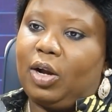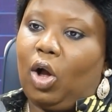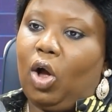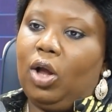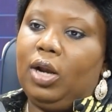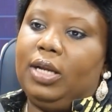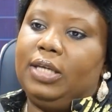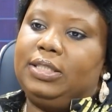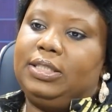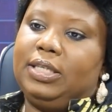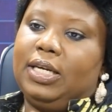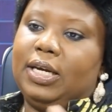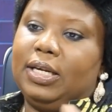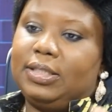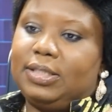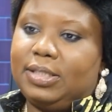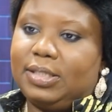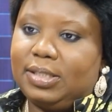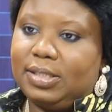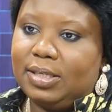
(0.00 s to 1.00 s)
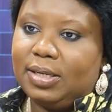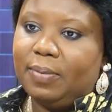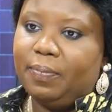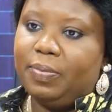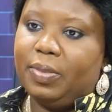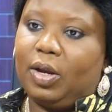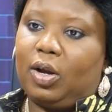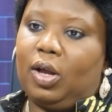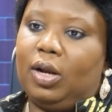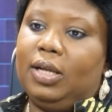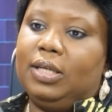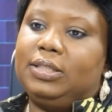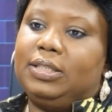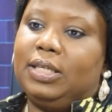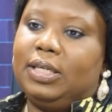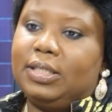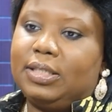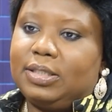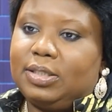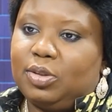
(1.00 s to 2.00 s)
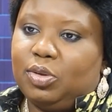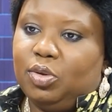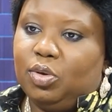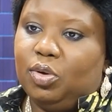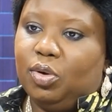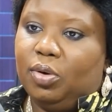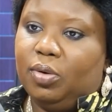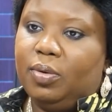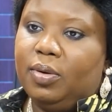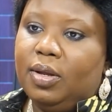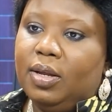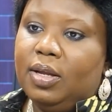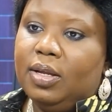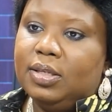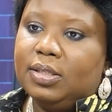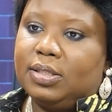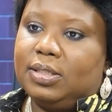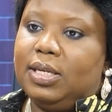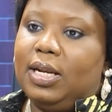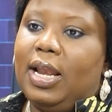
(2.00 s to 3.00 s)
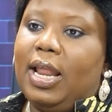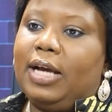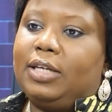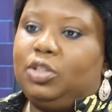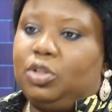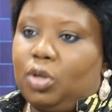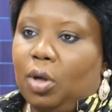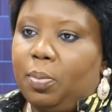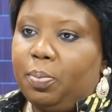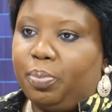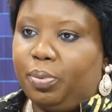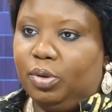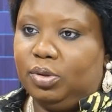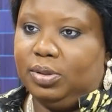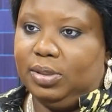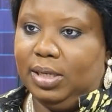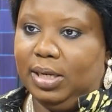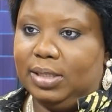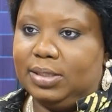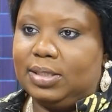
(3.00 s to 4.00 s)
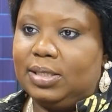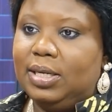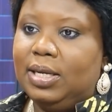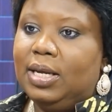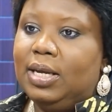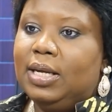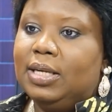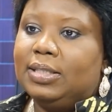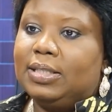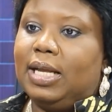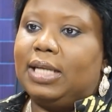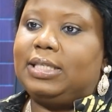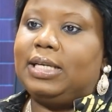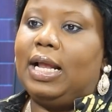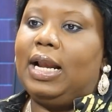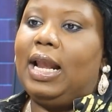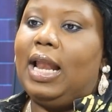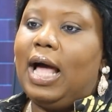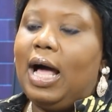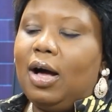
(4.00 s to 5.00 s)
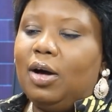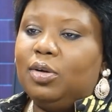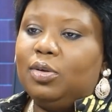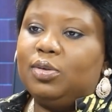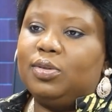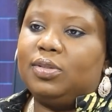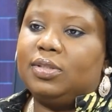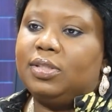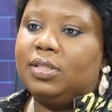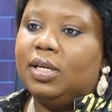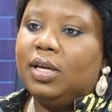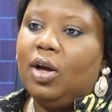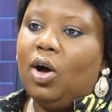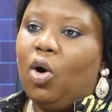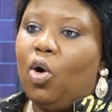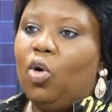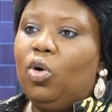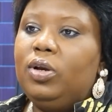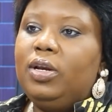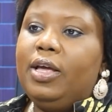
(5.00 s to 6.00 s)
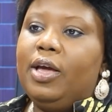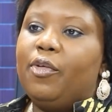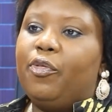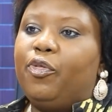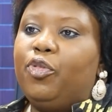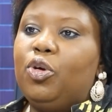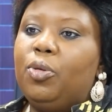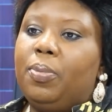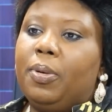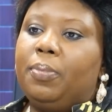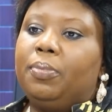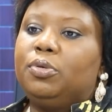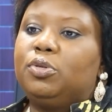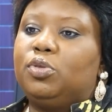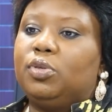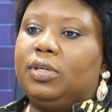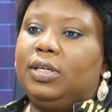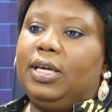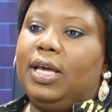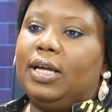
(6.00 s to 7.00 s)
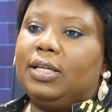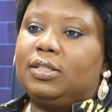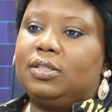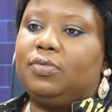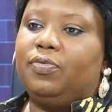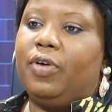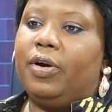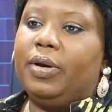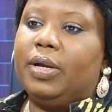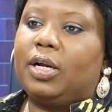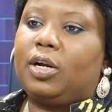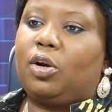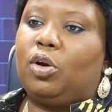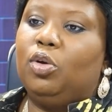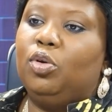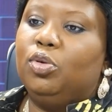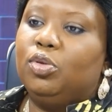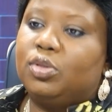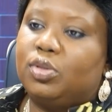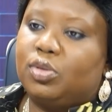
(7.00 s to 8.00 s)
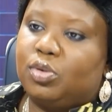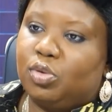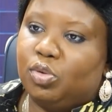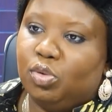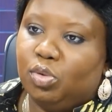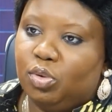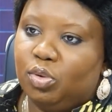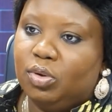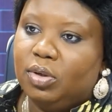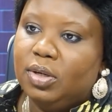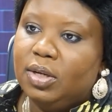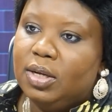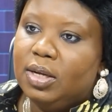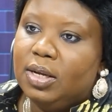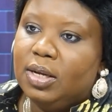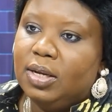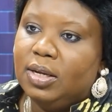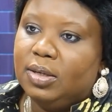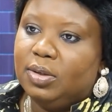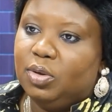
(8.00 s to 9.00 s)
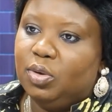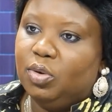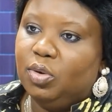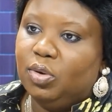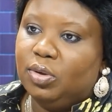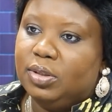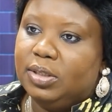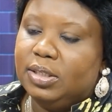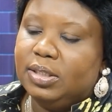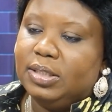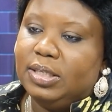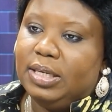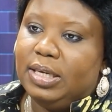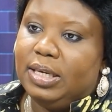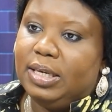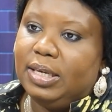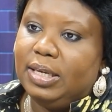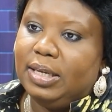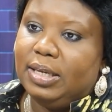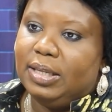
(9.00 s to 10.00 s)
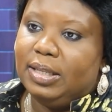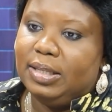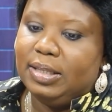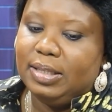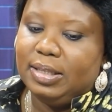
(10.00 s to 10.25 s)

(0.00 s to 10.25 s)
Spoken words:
collegiate selection process that allows only a few people to get very close to, you know, the